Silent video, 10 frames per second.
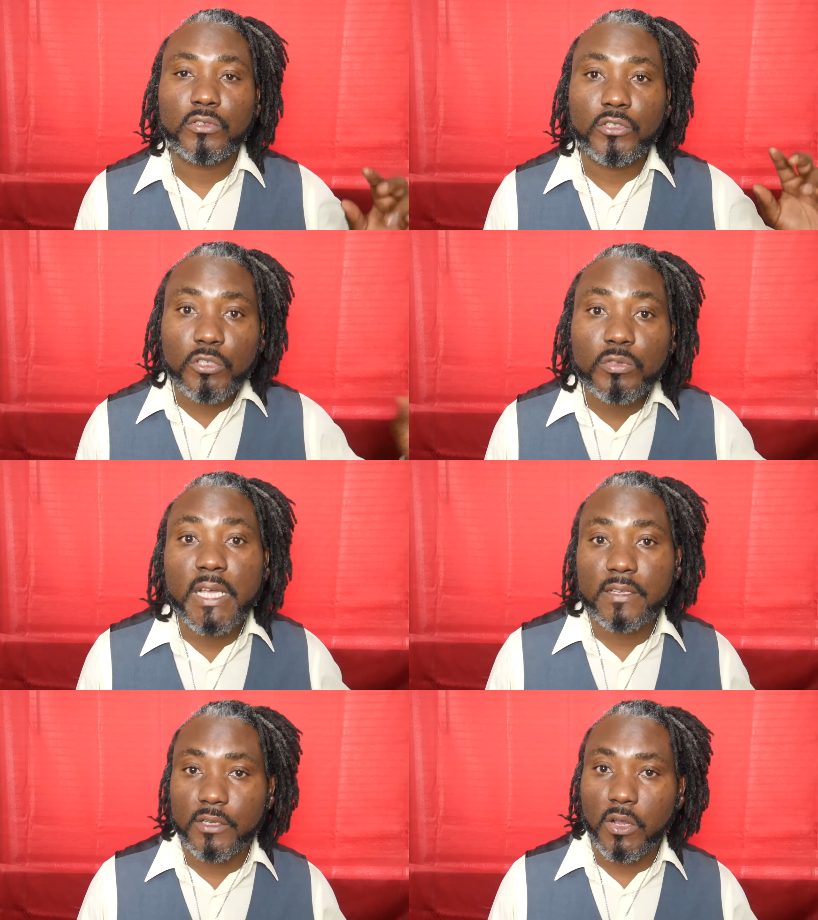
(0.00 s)
2
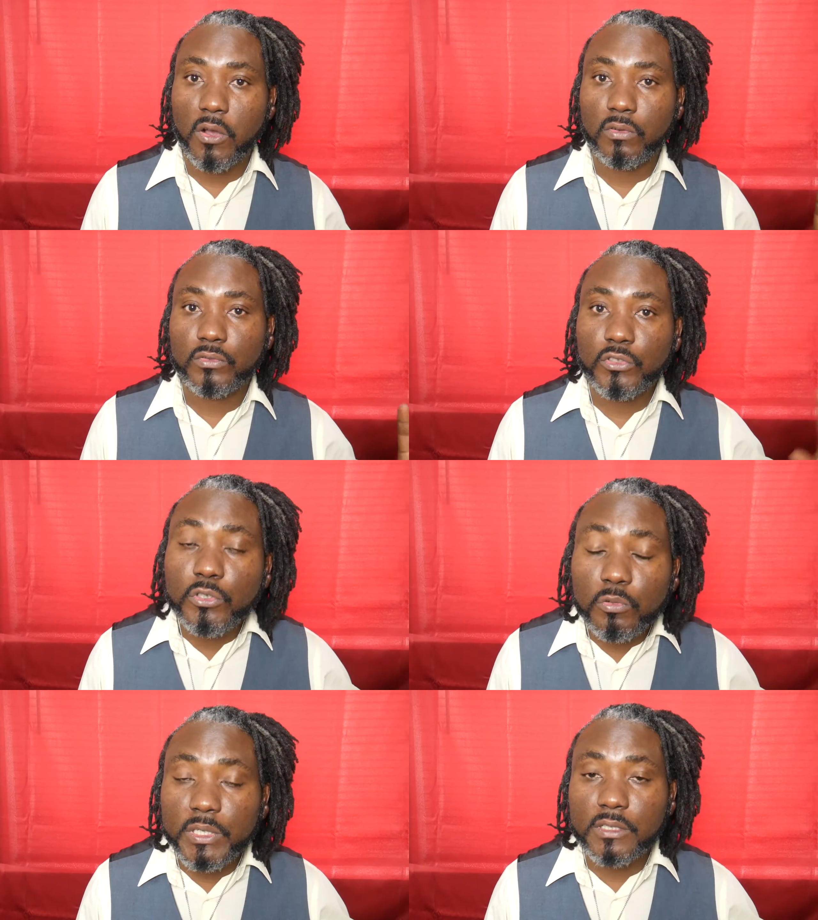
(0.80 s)
days ago,
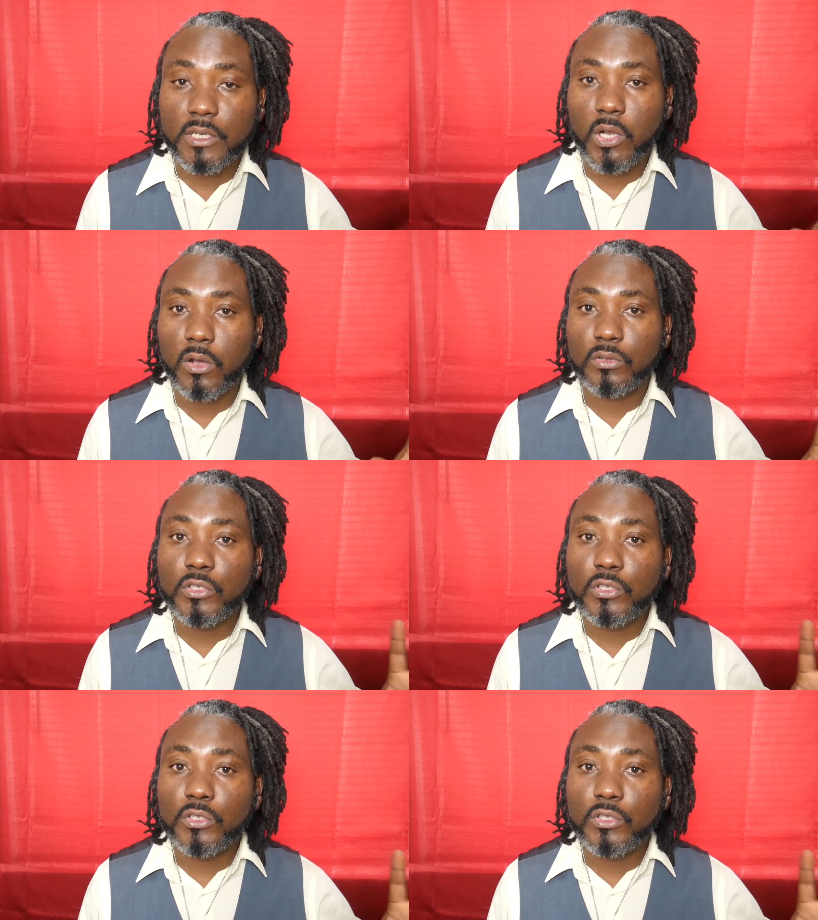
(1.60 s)
2 weeks ago,